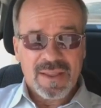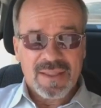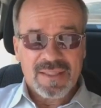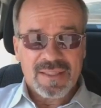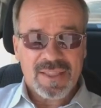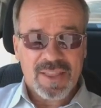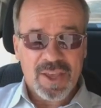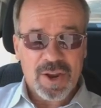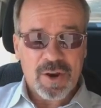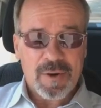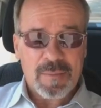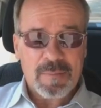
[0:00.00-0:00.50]

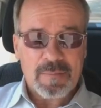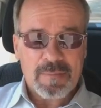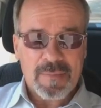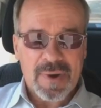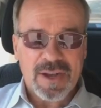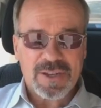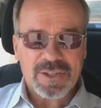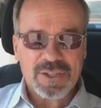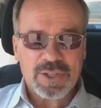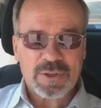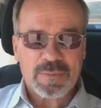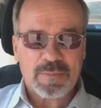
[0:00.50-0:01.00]
There
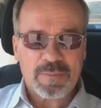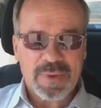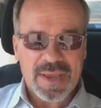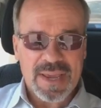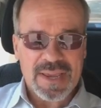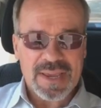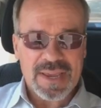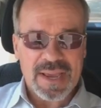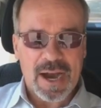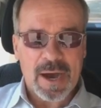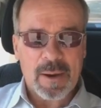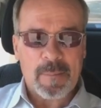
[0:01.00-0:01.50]
must
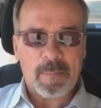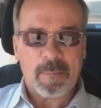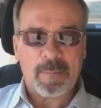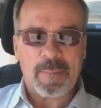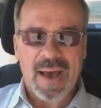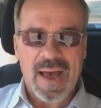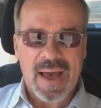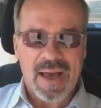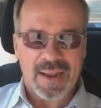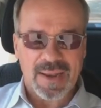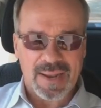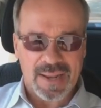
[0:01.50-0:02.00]
be a
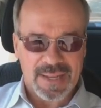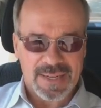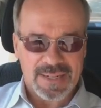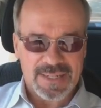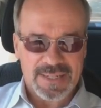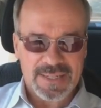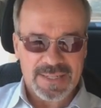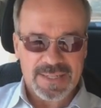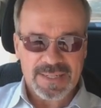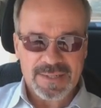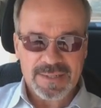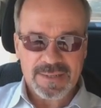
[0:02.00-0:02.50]

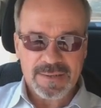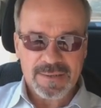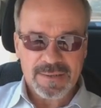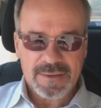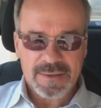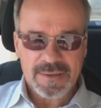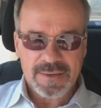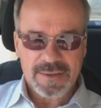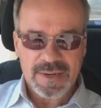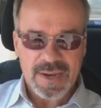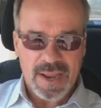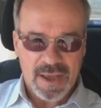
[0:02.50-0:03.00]
balance.
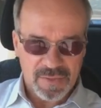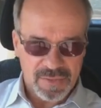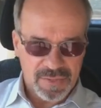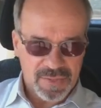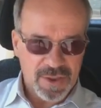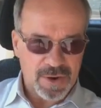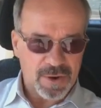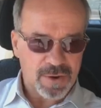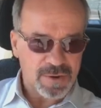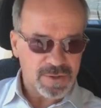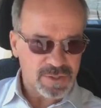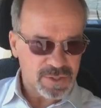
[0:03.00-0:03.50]
Now,
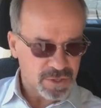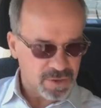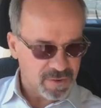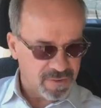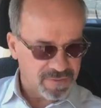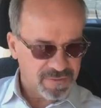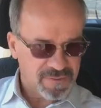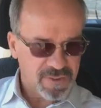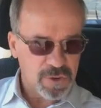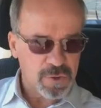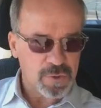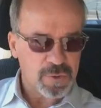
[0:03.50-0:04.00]
there's a
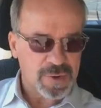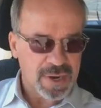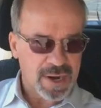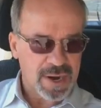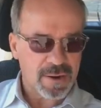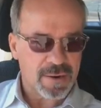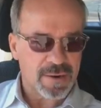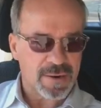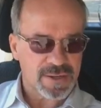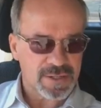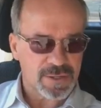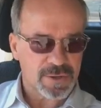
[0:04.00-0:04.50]
few
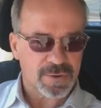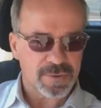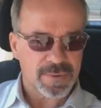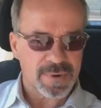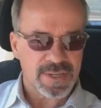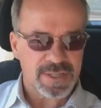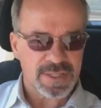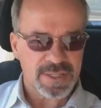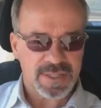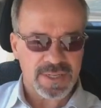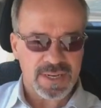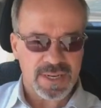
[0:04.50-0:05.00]

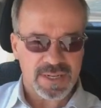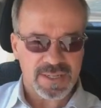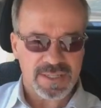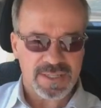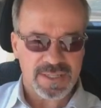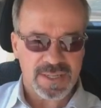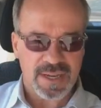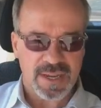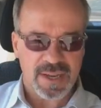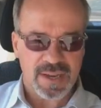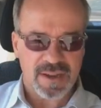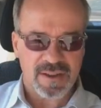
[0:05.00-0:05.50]

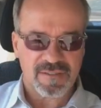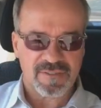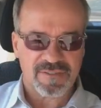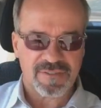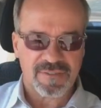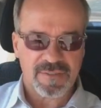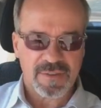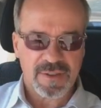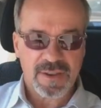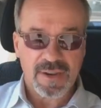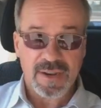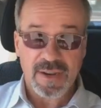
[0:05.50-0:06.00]
characteristics
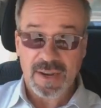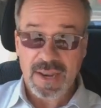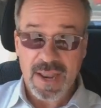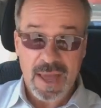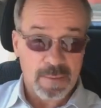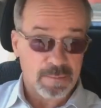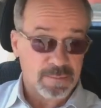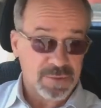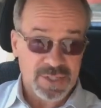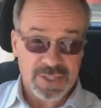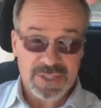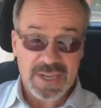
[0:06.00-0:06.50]
of
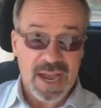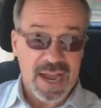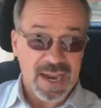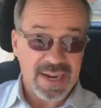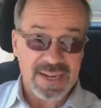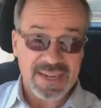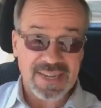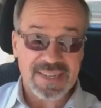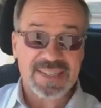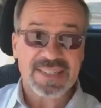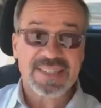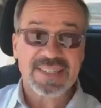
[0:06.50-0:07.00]

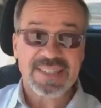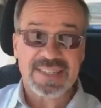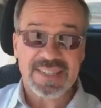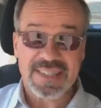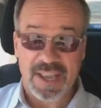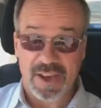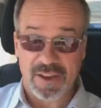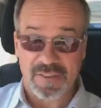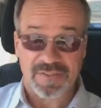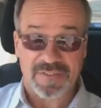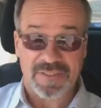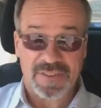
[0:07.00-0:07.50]
lopsided
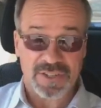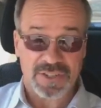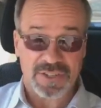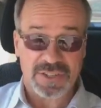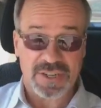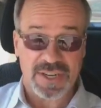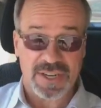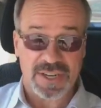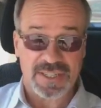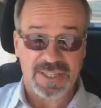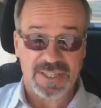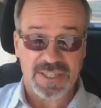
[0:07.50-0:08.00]

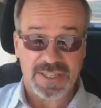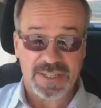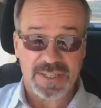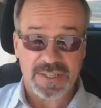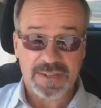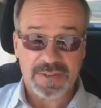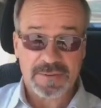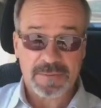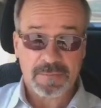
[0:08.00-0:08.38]
selfishness.